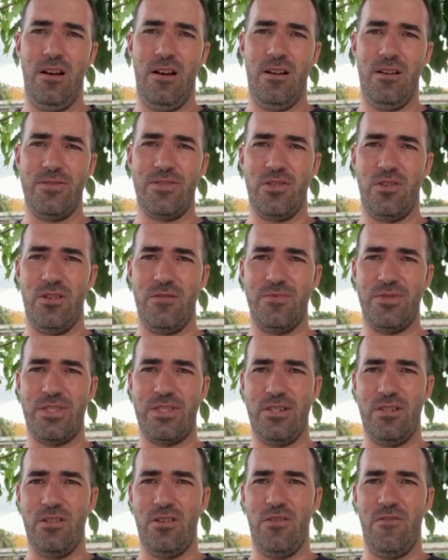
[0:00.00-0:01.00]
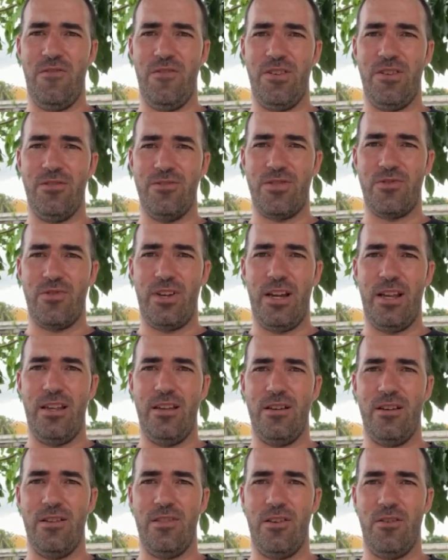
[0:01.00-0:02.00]
So I'm still off in
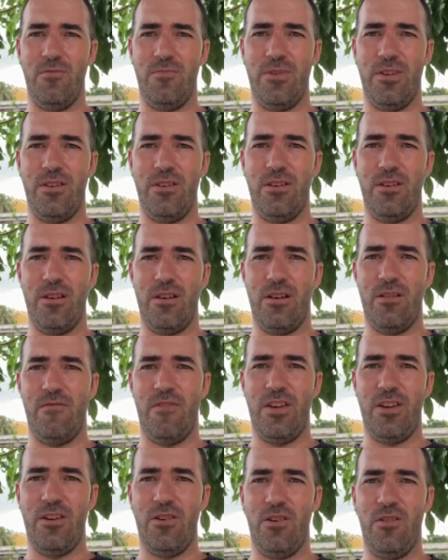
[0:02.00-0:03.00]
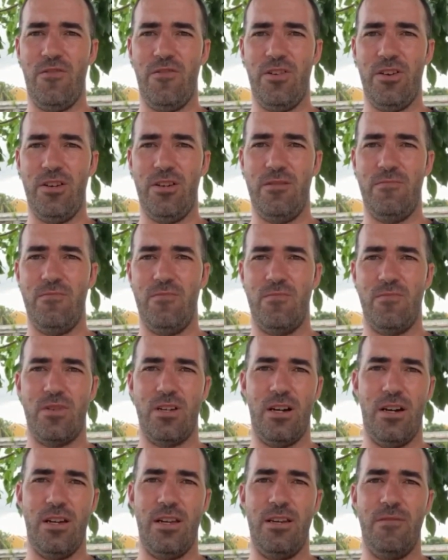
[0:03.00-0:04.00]
Australia. There'll be a video of him
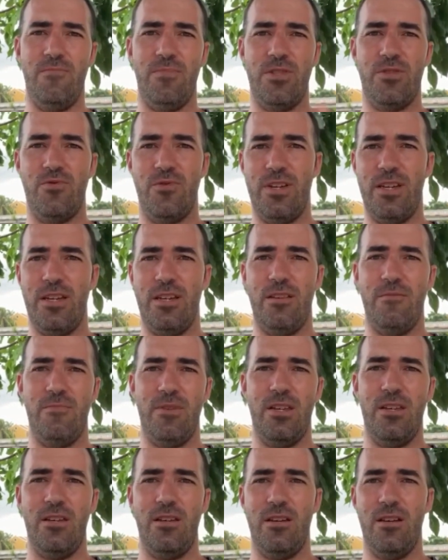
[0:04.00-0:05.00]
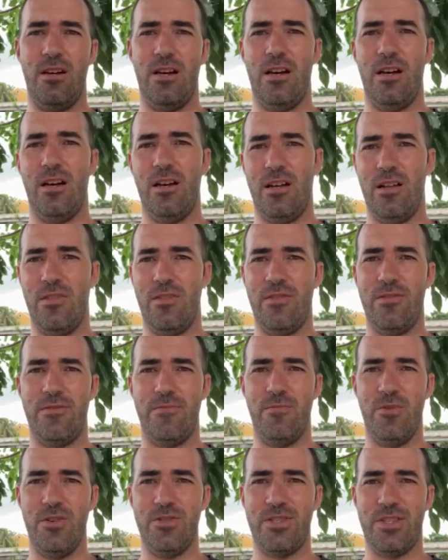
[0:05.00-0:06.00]
cut in between me and
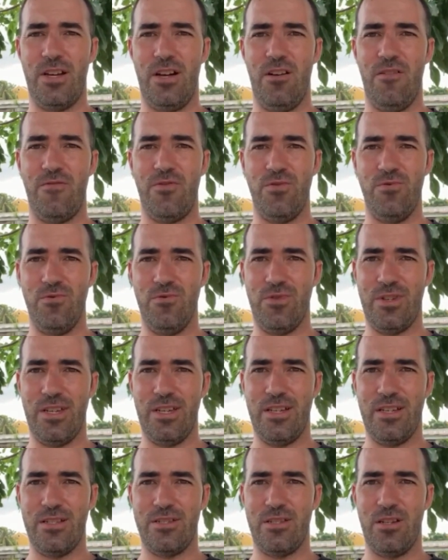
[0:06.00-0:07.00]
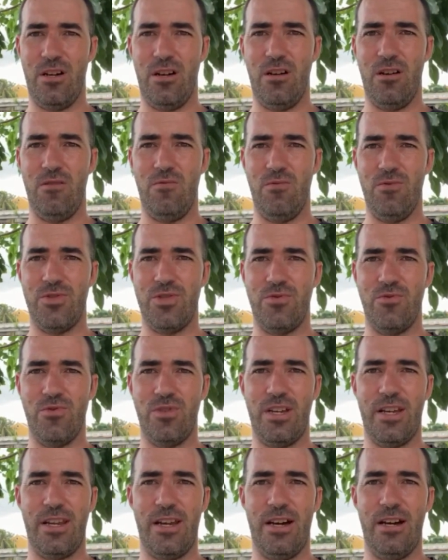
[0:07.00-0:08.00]
myself talking, so we'll
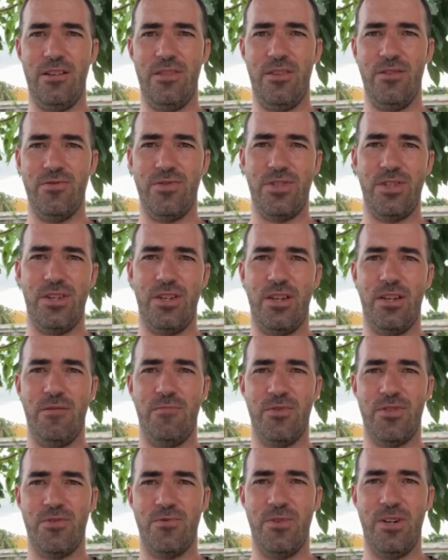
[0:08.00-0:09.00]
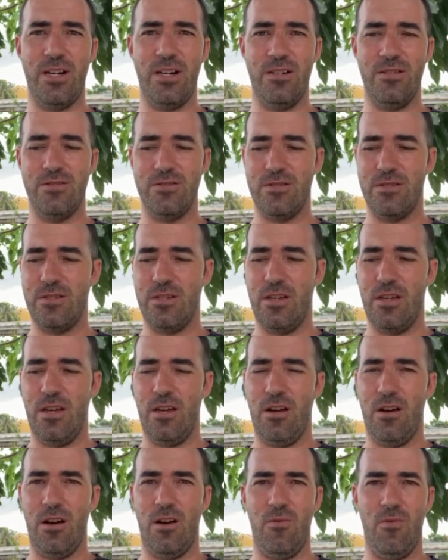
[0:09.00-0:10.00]
sort that out. You'll see him as well.
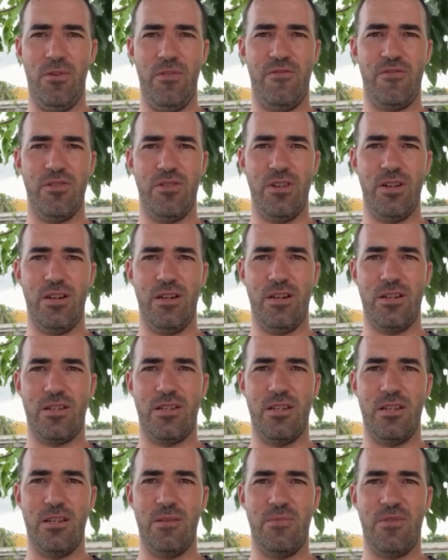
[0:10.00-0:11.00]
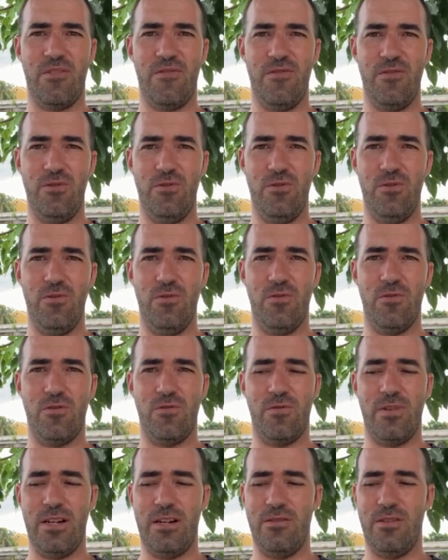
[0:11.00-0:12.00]
We've got our tips for
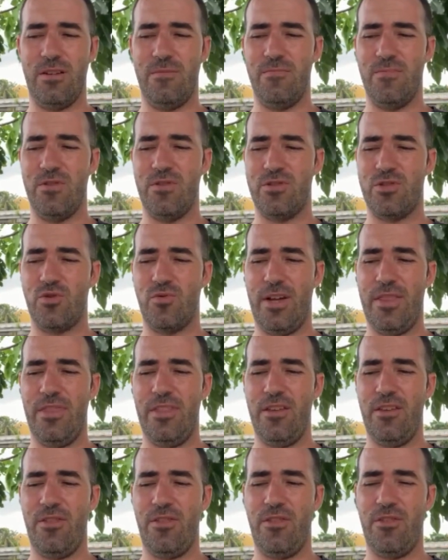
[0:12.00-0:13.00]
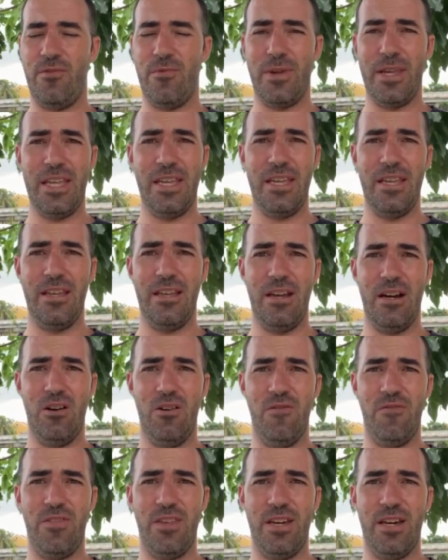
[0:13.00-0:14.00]
round number 23
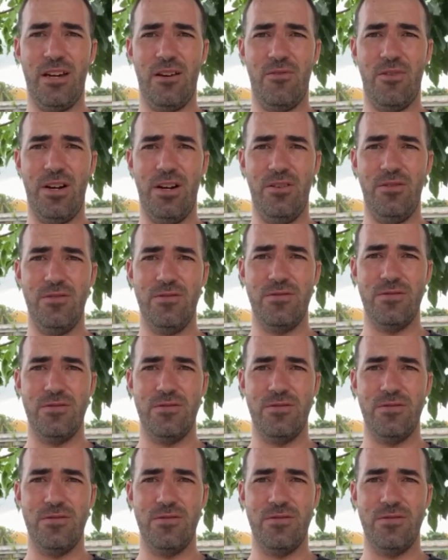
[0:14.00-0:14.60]
of the NRL.